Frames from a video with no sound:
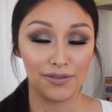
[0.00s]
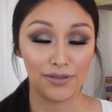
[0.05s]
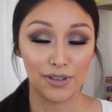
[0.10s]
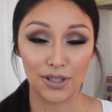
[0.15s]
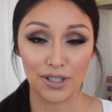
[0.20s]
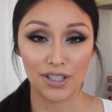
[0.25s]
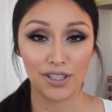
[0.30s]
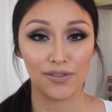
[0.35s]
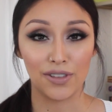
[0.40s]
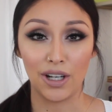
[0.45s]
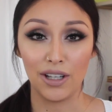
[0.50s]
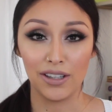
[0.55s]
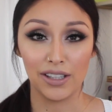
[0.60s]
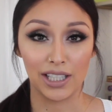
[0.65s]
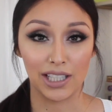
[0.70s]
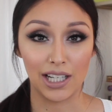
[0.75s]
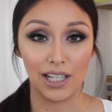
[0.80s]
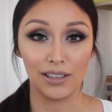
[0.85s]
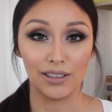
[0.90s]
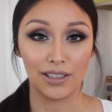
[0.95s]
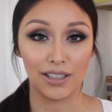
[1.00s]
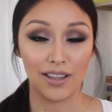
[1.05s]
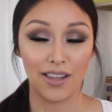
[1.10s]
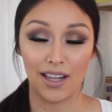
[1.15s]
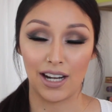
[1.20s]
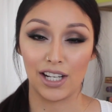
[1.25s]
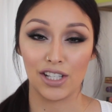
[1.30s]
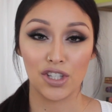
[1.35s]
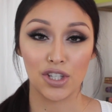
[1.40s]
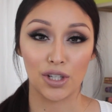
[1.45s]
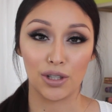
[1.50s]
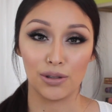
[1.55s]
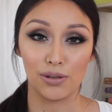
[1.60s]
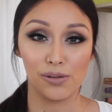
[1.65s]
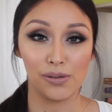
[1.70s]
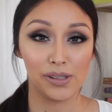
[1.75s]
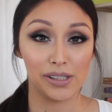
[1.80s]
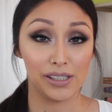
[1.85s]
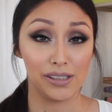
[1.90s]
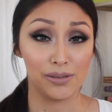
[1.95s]
first of all, the color that I
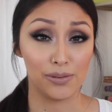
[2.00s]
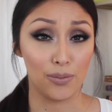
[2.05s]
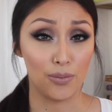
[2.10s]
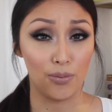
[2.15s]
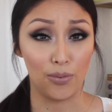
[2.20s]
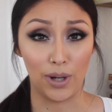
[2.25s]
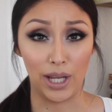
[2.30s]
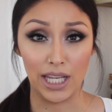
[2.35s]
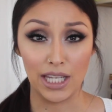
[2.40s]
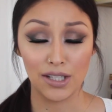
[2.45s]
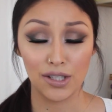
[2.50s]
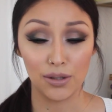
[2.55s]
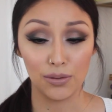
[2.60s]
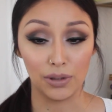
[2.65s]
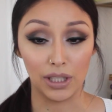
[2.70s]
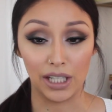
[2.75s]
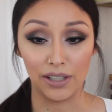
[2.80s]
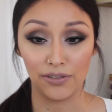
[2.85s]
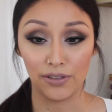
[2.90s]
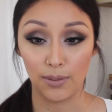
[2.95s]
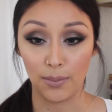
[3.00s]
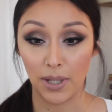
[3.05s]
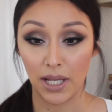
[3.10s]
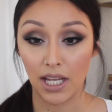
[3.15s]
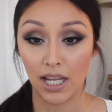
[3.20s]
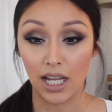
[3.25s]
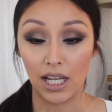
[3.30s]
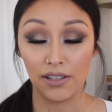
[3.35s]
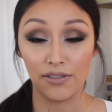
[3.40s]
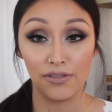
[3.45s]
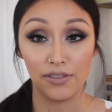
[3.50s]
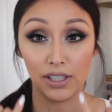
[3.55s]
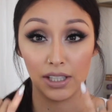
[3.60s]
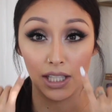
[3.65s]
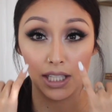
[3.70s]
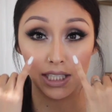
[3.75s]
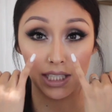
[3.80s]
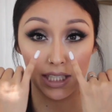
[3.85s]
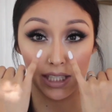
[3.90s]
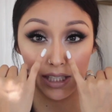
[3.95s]
chose is way too light for me. I feel
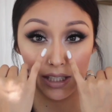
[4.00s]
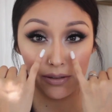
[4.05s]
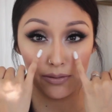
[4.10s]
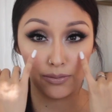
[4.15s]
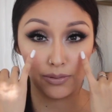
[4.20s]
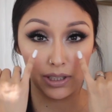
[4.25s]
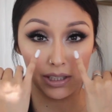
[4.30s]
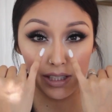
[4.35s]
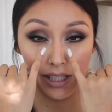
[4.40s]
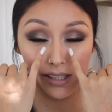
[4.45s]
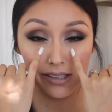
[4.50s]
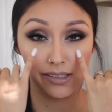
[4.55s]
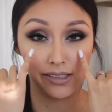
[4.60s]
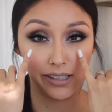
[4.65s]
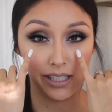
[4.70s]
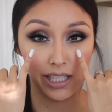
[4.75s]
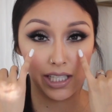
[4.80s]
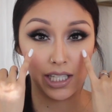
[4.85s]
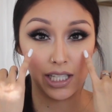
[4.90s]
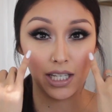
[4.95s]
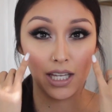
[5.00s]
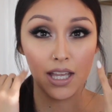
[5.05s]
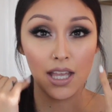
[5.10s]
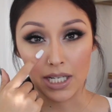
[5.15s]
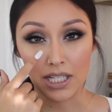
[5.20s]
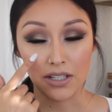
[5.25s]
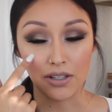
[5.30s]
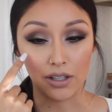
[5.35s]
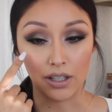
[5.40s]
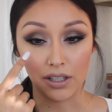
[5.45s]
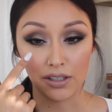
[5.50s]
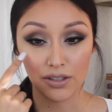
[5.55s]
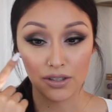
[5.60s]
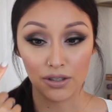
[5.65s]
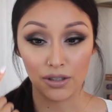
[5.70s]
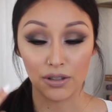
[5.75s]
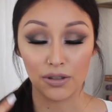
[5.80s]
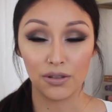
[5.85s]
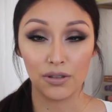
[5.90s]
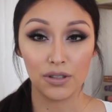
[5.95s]
like I can really see my dark
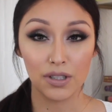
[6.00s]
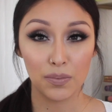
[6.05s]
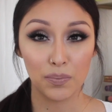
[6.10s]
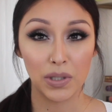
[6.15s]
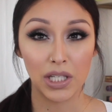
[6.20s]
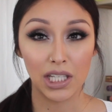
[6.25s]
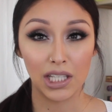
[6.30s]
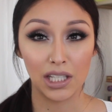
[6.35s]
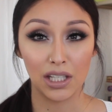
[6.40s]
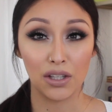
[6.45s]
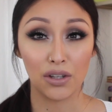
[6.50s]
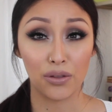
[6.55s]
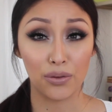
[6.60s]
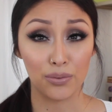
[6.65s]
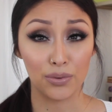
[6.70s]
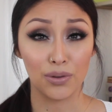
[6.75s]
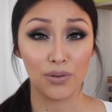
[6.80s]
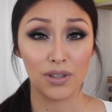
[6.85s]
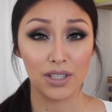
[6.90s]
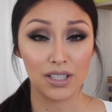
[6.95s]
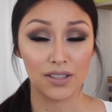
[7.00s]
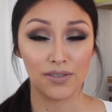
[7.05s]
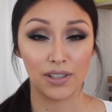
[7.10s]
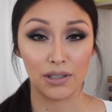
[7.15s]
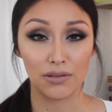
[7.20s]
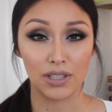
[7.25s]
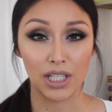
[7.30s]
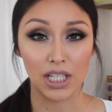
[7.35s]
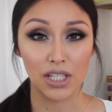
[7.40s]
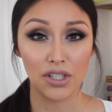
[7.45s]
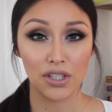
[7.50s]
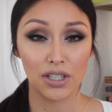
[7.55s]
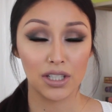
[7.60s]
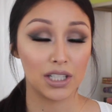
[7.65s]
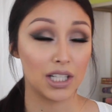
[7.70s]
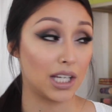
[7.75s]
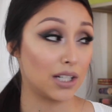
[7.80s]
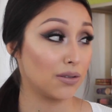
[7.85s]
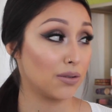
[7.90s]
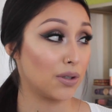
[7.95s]
circles peeking through this
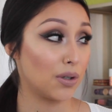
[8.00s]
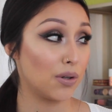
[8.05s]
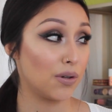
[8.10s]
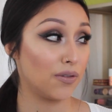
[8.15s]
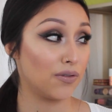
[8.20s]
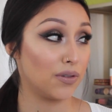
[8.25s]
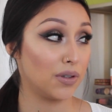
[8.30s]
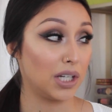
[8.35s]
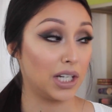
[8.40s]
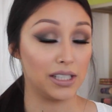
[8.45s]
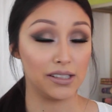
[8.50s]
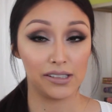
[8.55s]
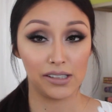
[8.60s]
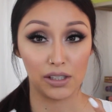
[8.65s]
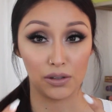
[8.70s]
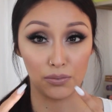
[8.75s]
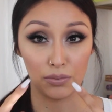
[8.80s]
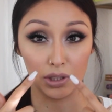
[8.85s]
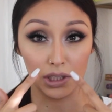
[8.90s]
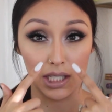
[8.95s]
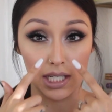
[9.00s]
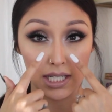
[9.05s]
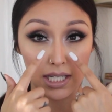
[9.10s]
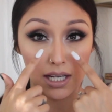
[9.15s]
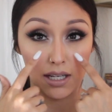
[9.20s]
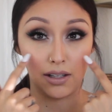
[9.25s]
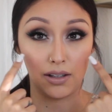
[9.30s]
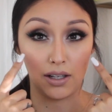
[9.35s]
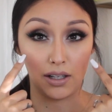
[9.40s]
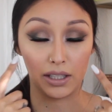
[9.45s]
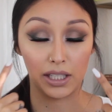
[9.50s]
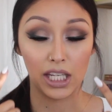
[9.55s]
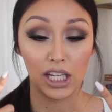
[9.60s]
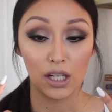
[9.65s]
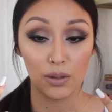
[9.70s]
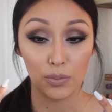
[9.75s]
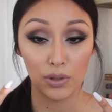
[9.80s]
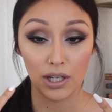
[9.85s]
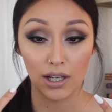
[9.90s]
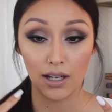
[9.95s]
foundation. I don't know if you guys can really tell on
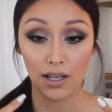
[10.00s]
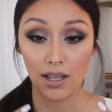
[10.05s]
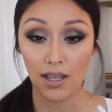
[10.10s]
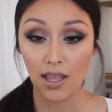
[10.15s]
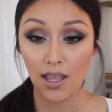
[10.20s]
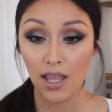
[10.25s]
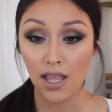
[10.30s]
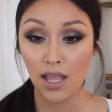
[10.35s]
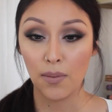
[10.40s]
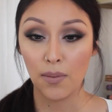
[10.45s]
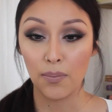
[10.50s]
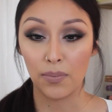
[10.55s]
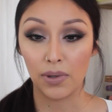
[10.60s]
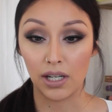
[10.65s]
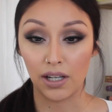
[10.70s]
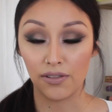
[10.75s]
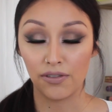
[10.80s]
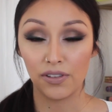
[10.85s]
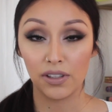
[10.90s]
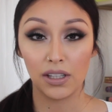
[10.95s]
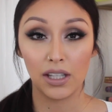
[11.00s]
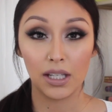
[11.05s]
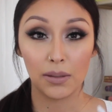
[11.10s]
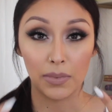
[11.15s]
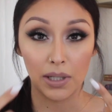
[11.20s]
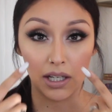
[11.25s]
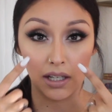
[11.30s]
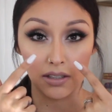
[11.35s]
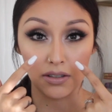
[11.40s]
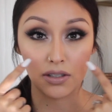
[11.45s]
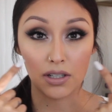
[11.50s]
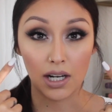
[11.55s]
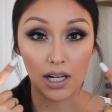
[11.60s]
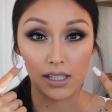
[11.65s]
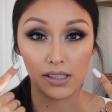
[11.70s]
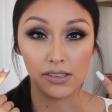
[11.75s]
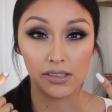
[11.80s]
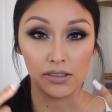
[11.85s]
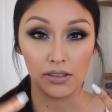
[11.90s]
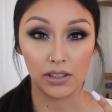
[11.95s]
camera, but I feel like my under
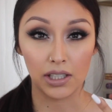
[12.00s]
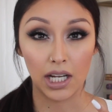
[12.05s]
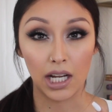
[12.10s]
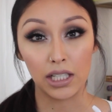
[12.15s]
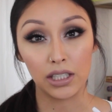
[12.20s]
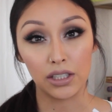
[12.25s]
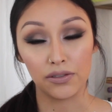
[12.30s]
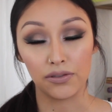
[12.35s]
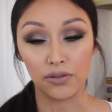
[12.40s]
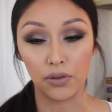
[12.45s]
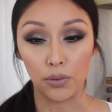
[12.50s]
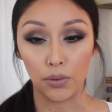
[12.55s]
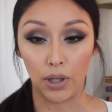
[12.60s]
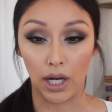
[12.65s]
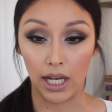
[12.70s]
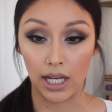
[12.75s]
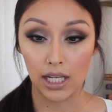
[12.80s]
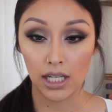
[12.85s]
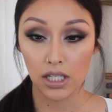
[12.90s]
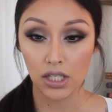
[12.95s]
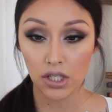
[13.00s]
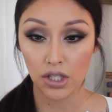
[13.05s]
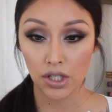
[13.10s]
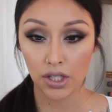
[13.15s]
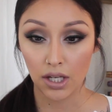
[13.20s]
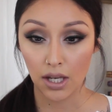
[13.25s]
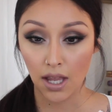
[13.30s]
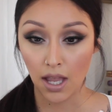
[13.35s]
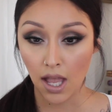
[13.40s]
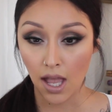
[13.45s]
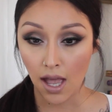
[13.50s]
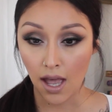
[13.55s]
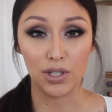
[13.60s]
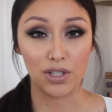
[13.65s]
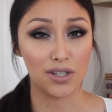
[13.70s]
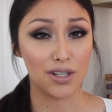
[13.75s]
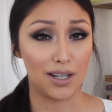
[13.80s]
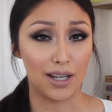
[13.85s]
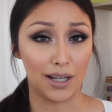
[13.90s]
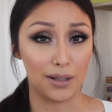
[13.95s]
eyes look kind of grayish,
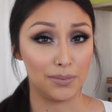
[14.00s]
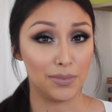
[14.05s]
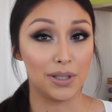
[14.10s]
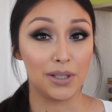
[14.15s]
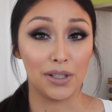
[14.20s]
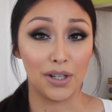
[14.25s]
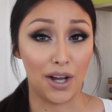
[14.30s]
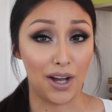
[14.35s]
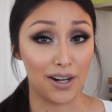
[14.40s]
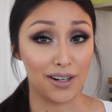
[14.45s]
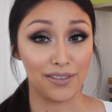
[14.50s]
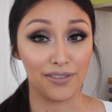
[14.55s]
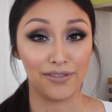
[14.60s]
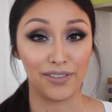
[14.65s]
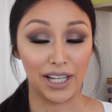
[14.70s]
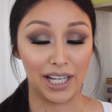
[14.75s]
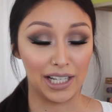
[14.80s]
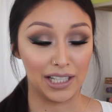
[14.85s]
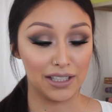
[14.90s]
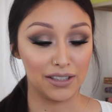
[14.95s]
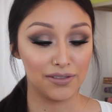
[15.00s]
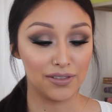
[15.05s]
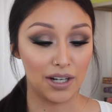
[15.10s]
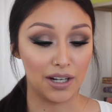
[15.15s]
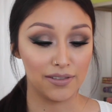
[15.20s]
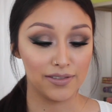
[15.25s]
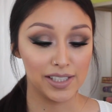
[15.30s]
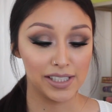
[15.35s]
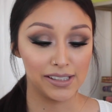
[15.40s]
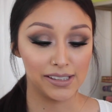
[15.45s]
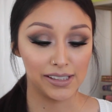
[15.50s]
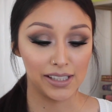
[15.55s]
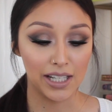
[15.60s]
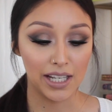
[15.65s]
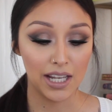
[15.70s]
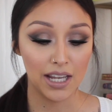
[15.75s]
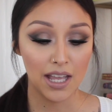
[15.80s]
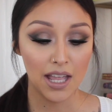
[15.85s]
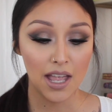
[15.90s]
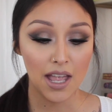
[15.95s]
which I'm not a fan of,
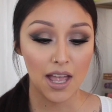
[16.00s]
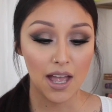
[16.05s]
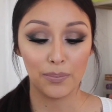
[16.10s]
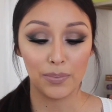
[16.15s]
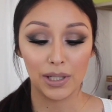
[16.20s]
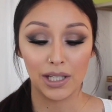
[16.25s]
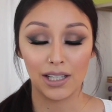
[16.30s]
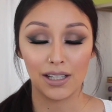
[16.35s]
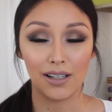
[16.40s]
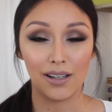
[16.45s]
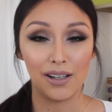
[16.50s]
obviously. But